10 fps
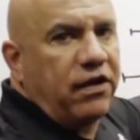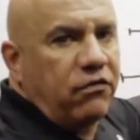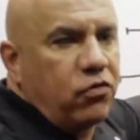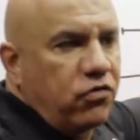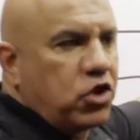
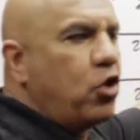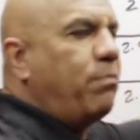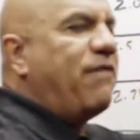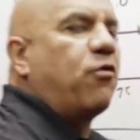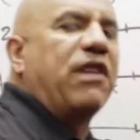do two
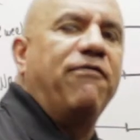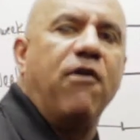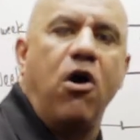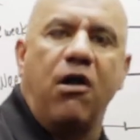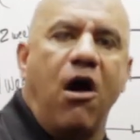before they
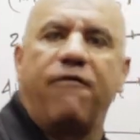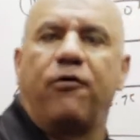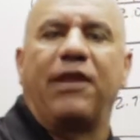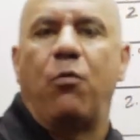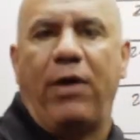fall off
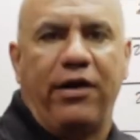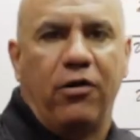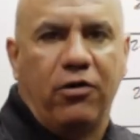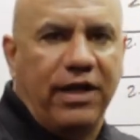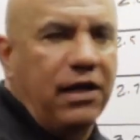or they
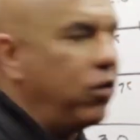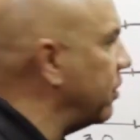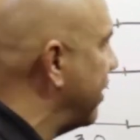wiggle or they look